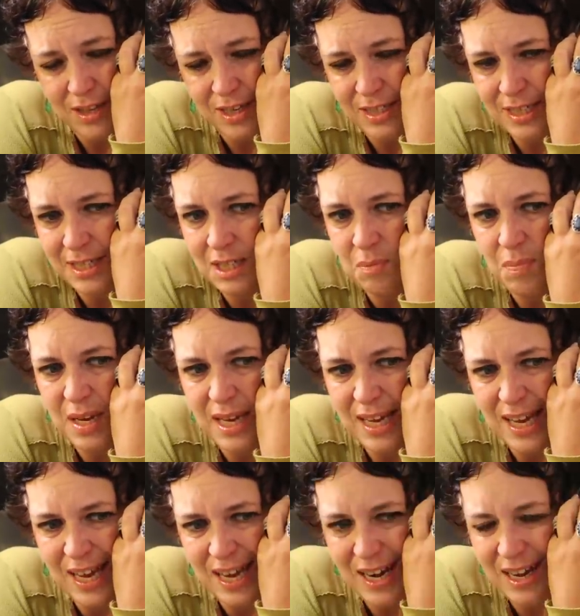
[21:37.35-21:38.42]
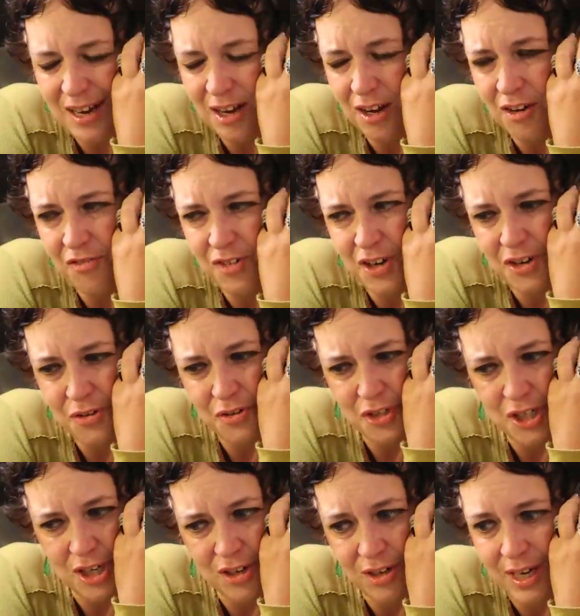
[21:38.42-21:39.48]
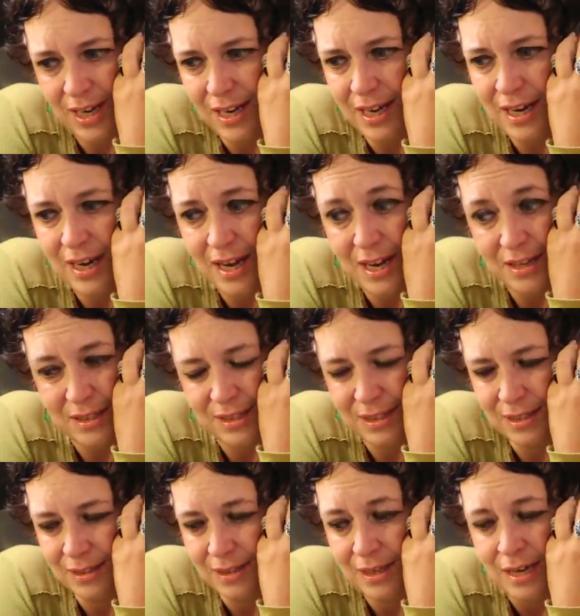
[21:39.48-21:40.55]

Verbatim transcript: This is the beginning of a new journey. It is.